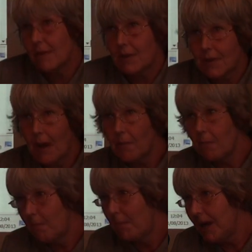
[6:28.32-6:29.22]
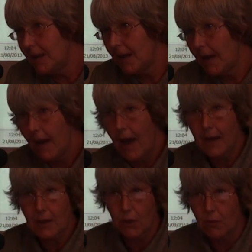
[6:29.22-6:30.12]
some basic
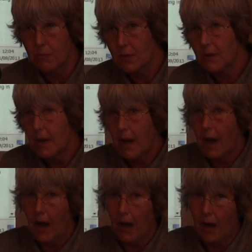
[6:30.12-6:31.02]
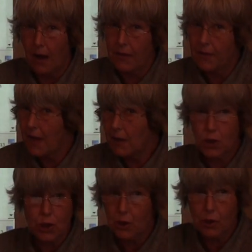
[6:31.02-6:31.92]
axioms
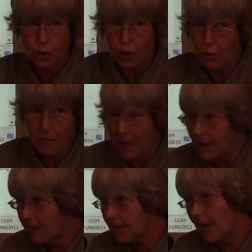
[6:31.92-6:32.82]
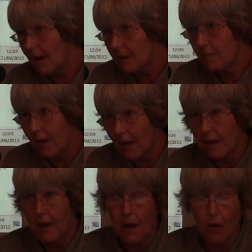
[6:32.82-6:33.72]
that should be discussed
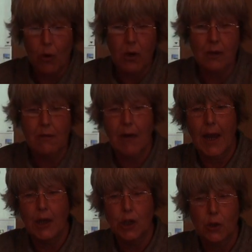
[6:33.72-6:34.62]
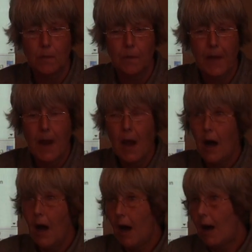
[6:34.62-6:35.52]
by our congregation.
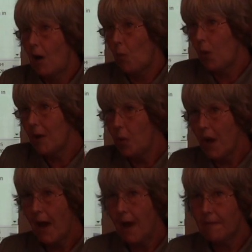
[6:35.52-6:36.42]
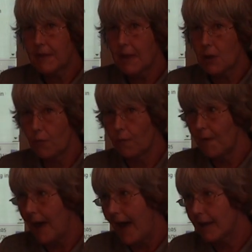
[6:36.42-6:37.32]
When we have a set of
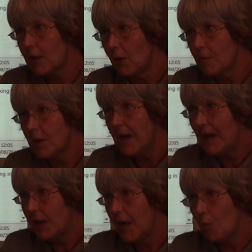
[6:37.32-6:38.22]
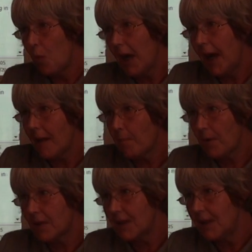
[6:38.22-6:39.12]
axioms, then we can
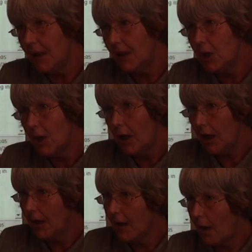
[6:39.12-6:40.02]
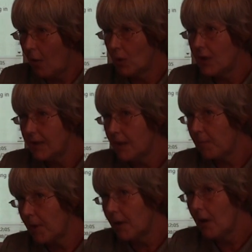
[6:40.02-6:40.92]
proceed in our
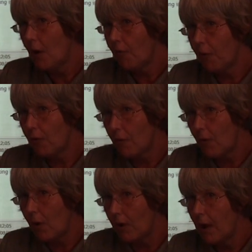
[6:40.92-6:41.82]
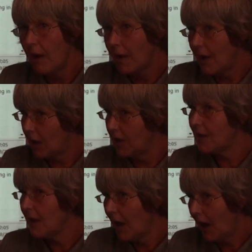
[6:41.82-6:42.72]
discipline further on. That
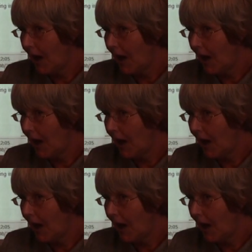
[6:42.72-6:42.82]
is,